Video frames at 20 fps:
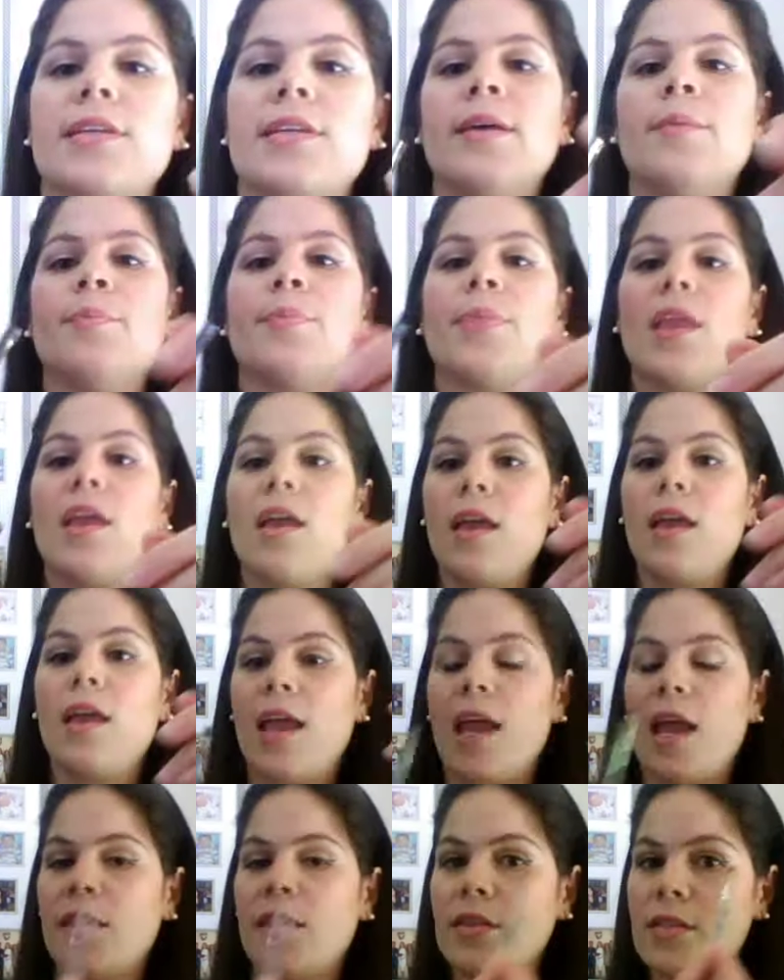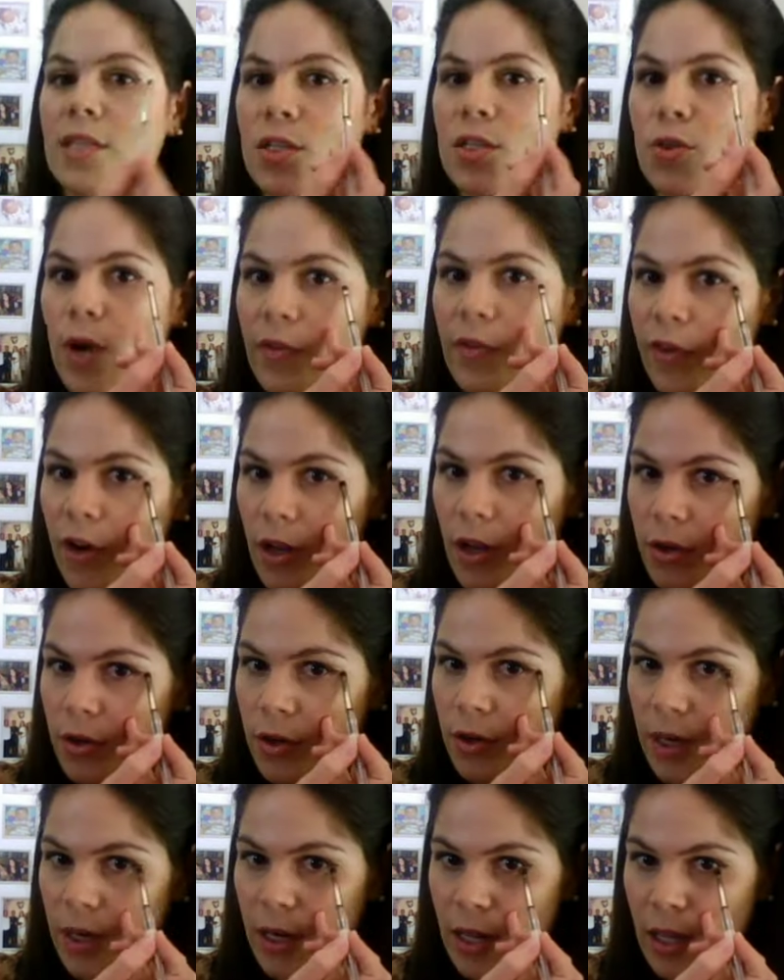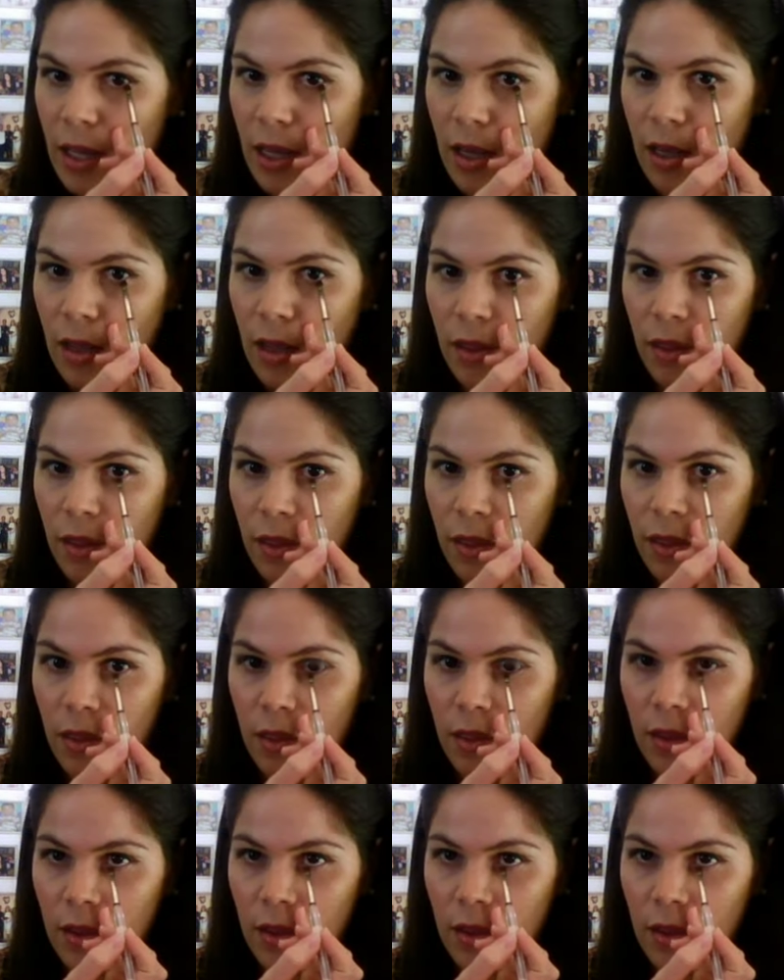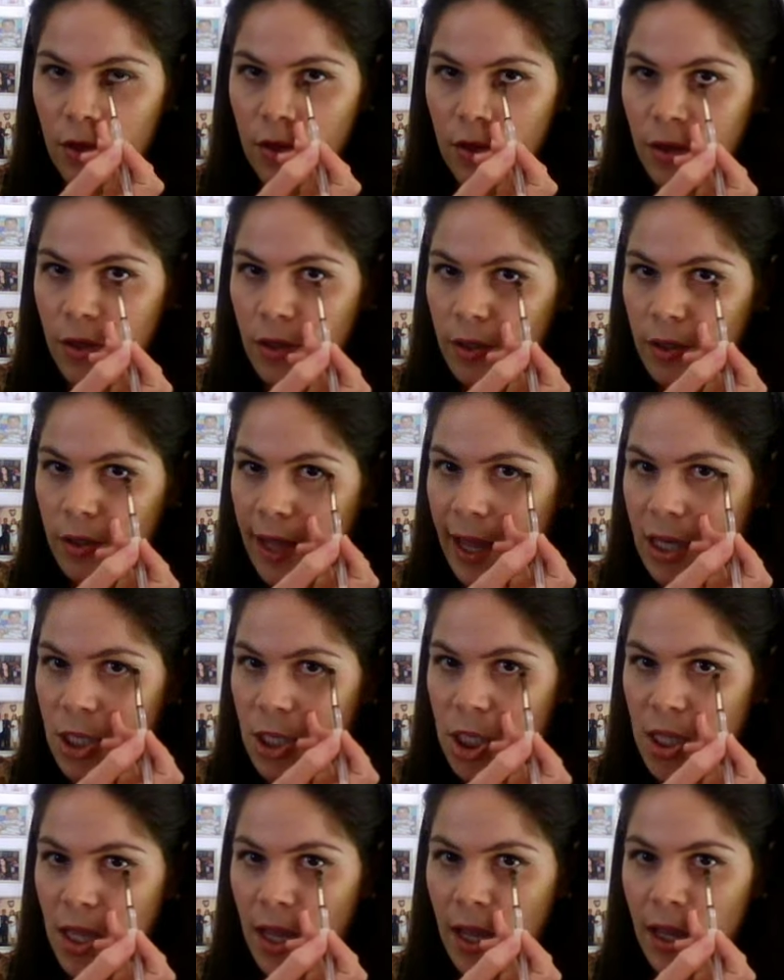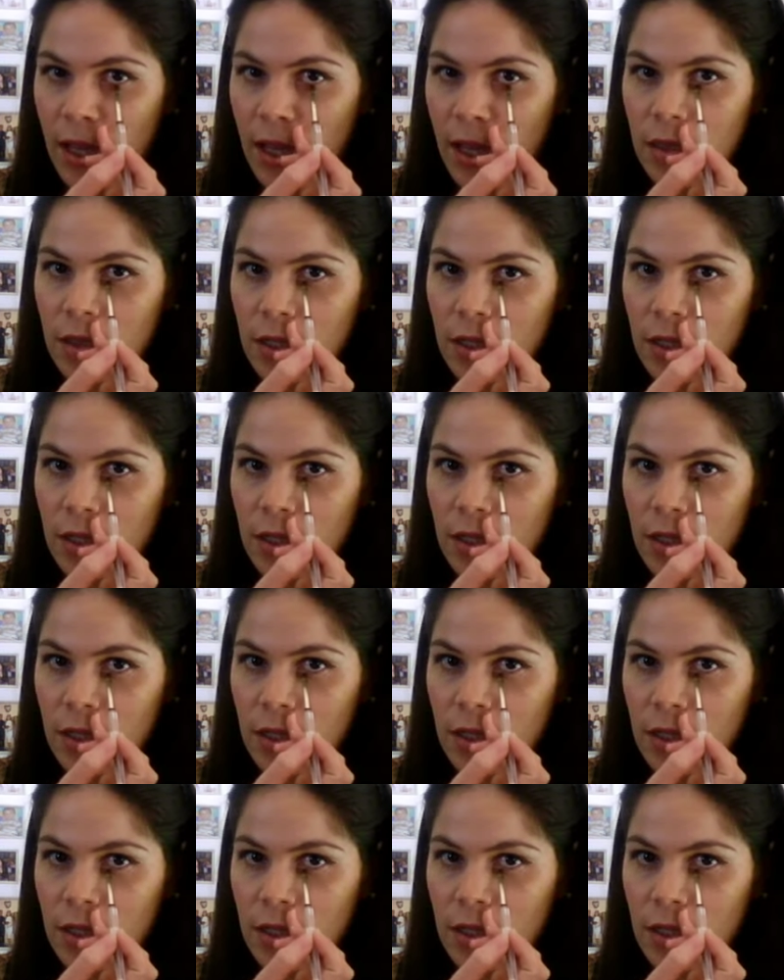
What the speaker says: tip. And this is great for underneath your lash line.